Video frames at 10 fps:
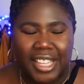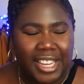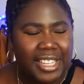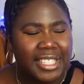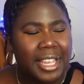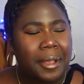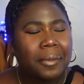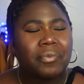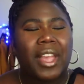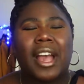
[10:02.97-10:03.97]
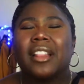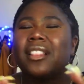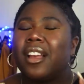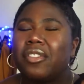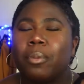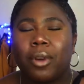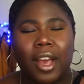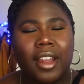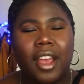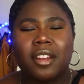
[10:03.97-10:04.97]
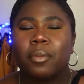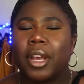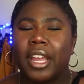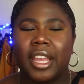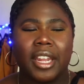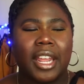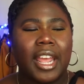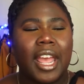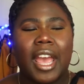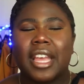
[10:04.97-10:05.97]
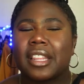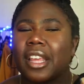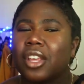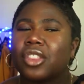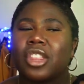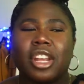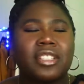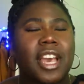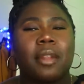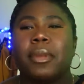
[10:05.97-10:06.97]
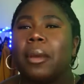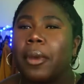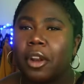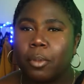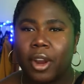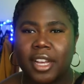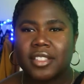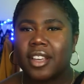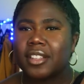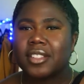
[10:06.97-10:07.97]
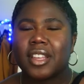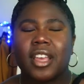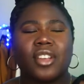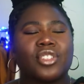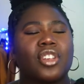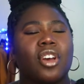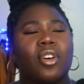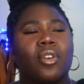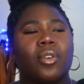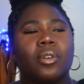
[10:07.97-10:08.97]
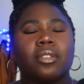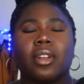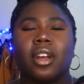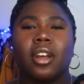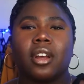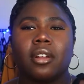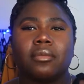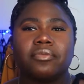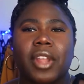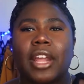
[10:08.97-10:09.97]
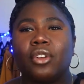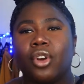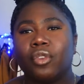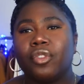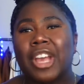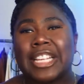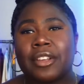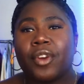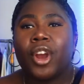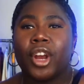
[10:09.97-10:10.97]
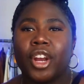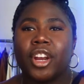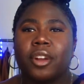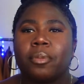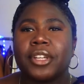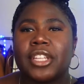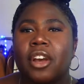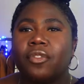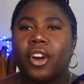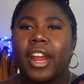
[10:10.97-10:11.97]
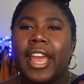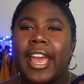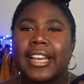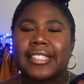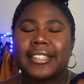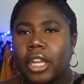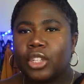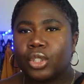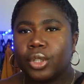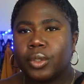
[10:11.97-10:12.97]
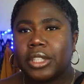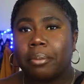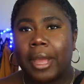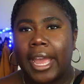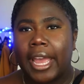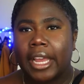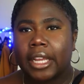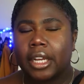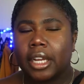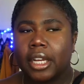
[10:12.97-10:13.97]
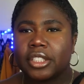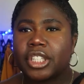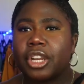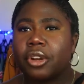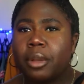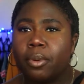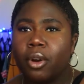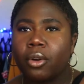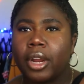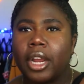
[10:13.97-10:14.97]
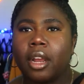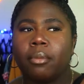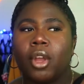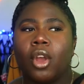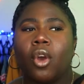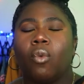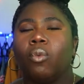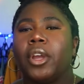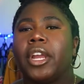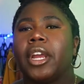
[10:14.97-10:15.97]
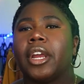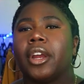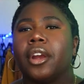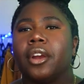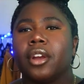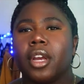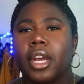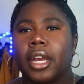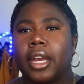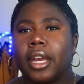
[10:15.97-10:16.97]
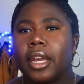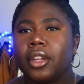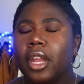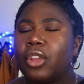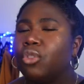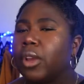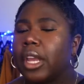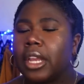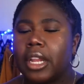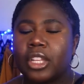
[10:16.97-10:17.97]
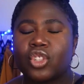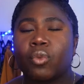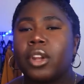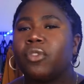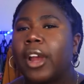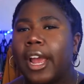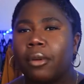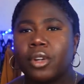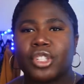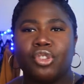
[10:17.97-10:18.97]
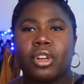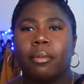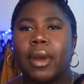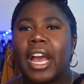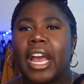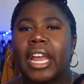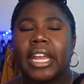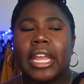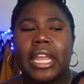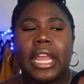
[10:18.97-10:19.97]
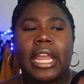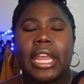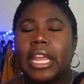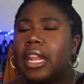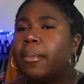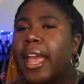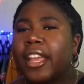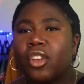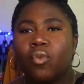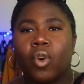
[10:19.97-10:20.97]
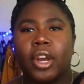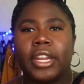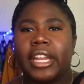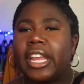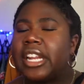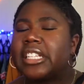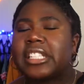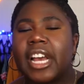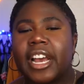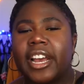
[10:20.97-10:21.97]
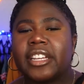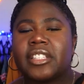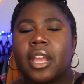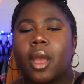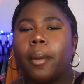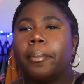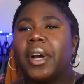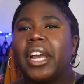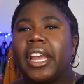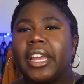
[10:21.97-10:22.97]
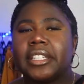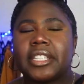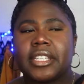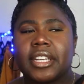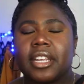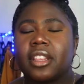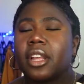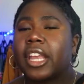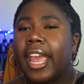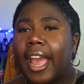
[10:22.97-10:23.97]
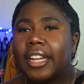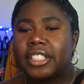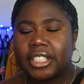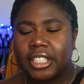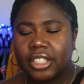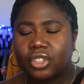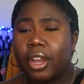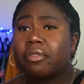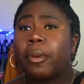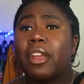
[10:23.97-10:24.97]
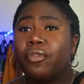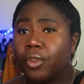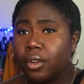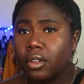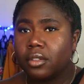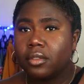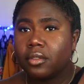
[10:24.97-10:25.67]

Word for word: this, I love the product, but Uh, there's got to be a better process. So um, I don't know if you guys have heard, but Telfar has introduced a bag uh, security program where uh, you can, it's twenty-four hours and you can buy any bag you want, any size, but the catch is you have to pay in full